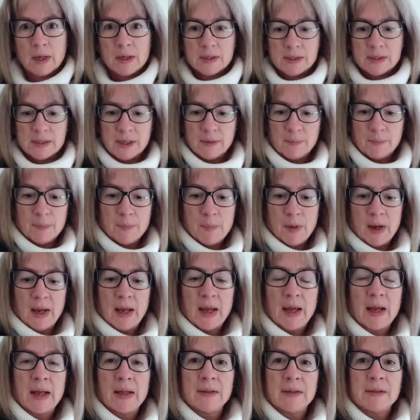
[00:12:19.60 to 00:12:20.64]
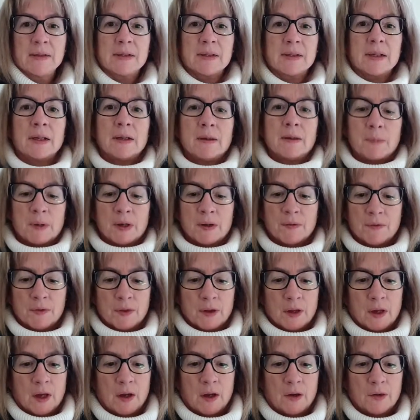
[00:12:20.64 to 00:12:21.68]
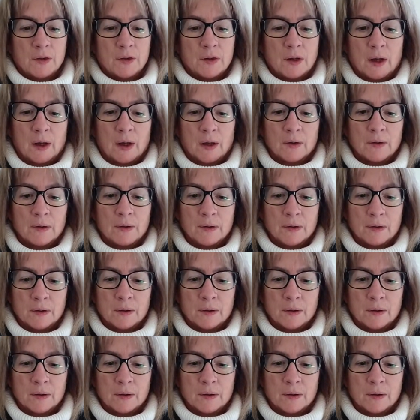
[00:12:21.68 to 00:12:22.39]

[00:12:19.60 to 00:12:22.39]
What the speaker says: dip my hands in a bit of the cocoa